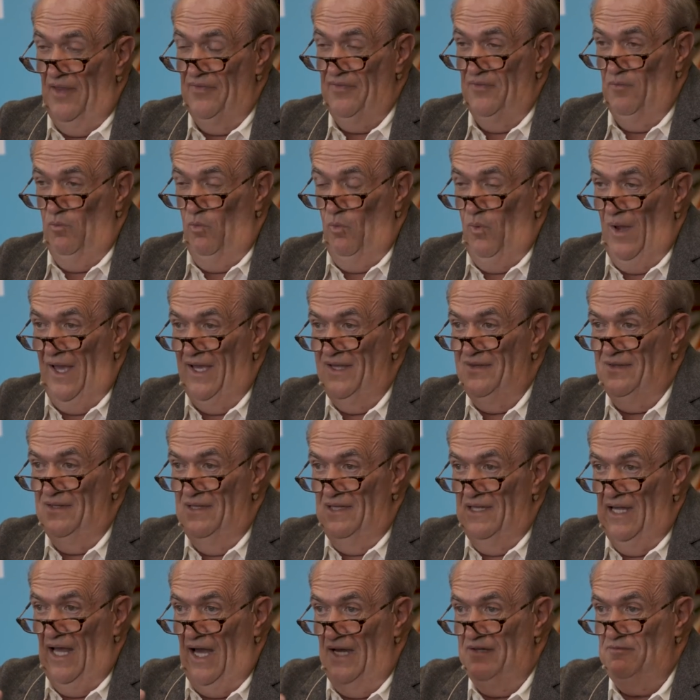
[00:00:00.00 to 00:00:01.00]
the way
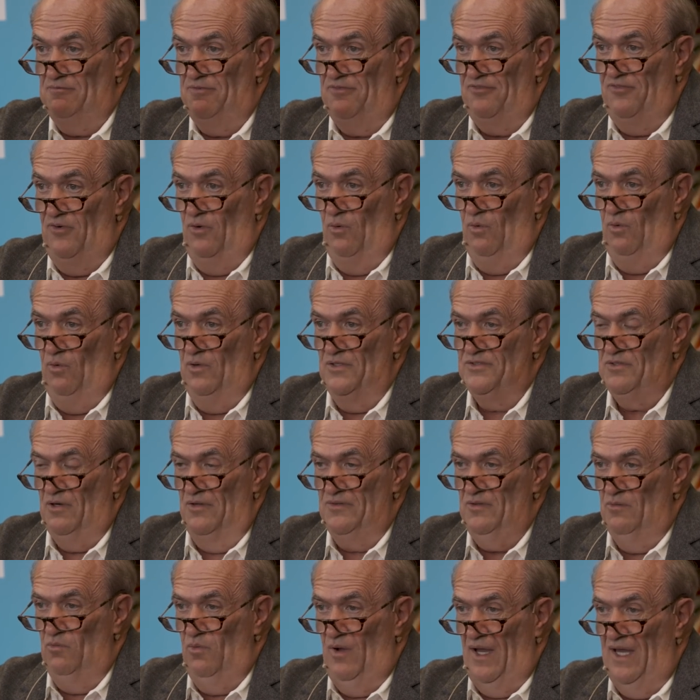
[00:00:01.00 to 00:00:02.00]
light falls or
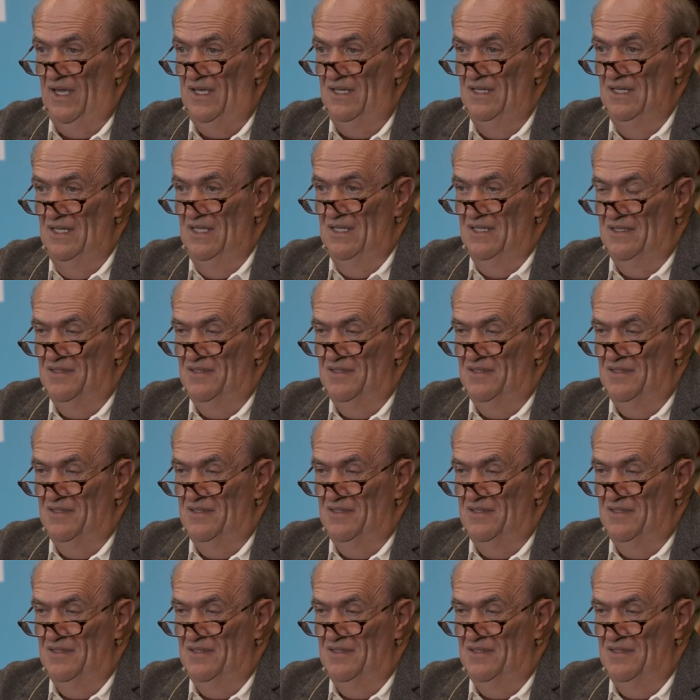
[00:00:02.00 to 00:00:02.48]
the way